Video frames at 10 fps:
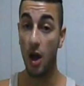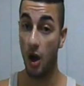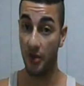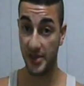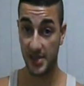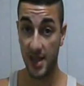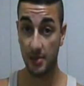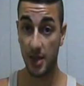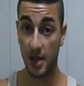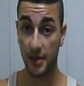On the
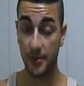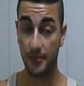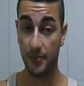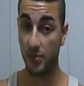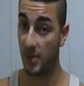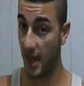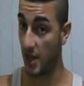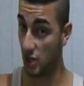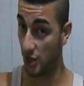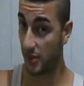same night that
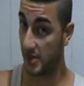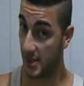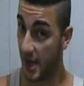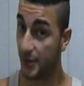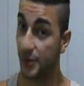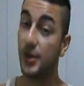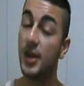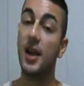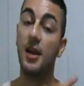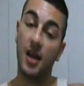AJ wins the title,
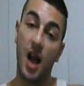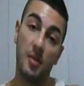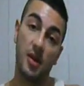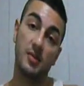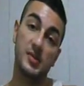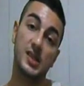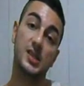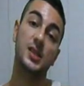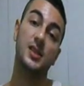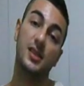Karma comes
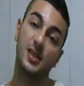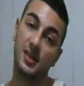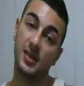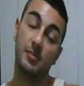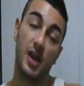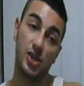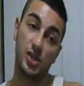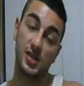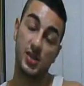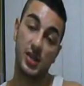in,
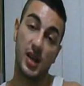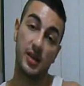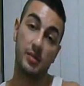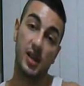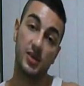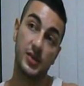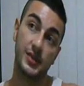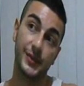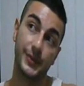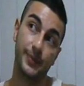bashes the shit out of the Bella Twins.